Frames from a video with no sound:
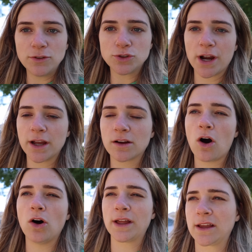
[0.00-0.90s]
you try and
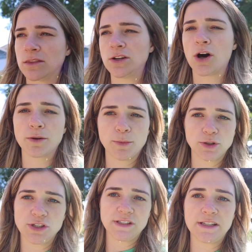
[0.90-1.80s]
call like the
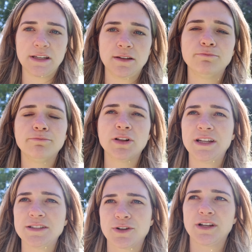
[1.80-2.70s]
non-emergency
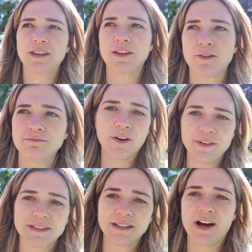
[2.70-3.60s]
police or anything, they're obviously